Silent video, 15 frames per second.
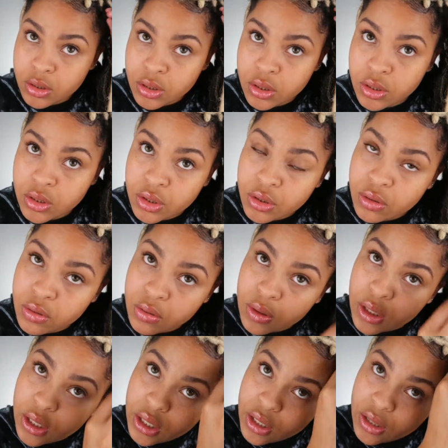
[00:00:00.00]
to do
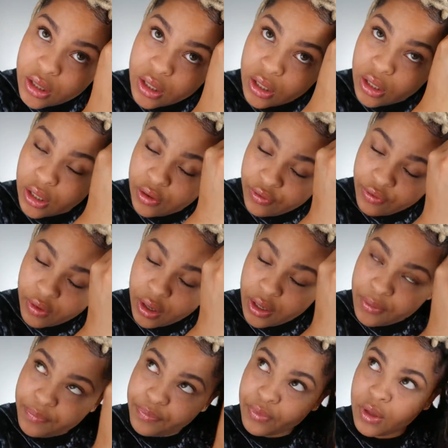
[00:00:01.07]
anything
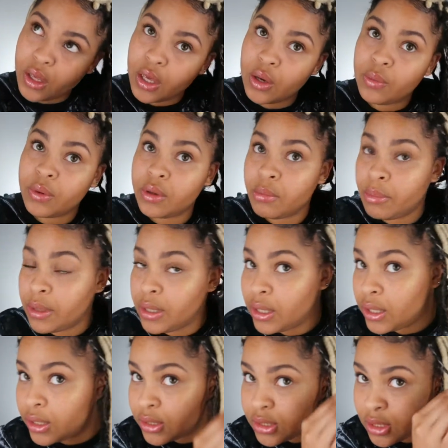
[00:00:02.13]
different, it would
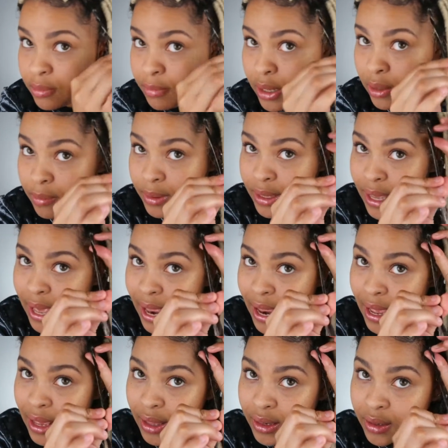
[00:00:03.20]
be to maybe
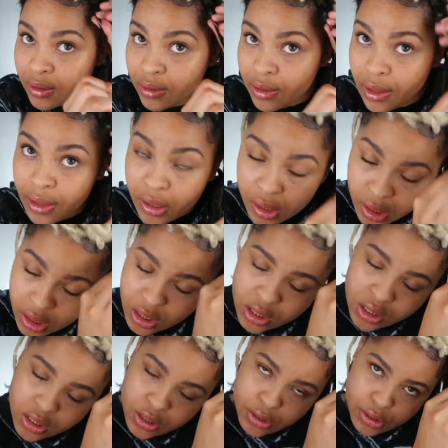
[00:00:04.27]
add like
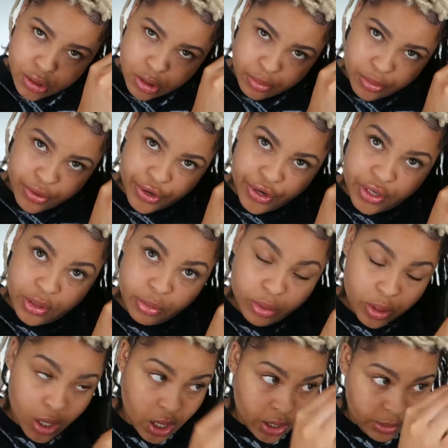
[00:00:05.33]
some dirty
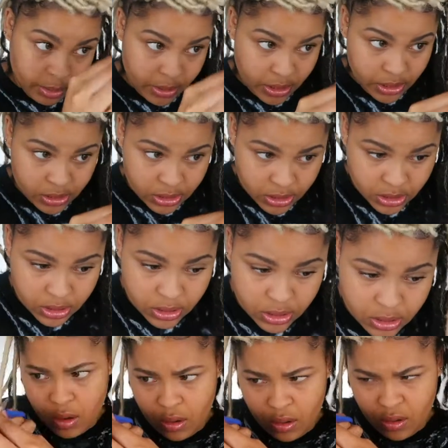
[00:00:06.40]
blonde
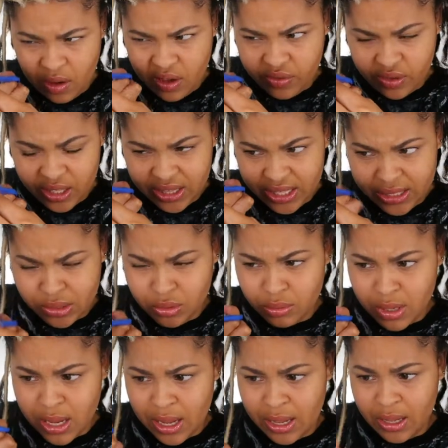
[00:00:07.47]
pieces. Oh, I feel like that's too
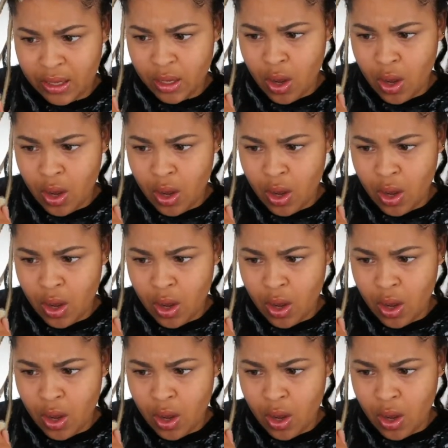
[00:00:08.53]
high.